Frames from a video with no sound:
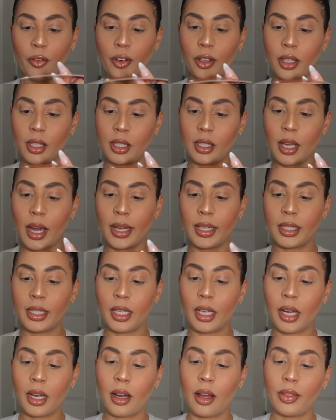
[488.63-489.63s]
For the
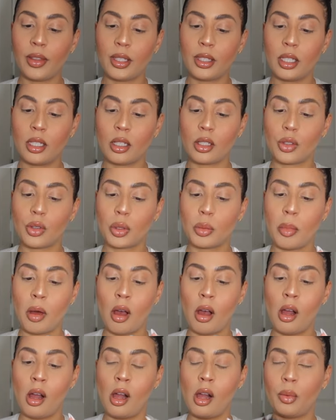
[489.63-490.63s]
sizing, I got this in a
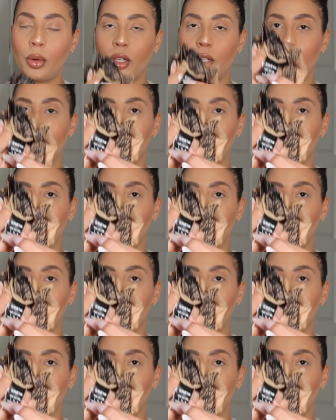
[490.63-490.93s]
small, which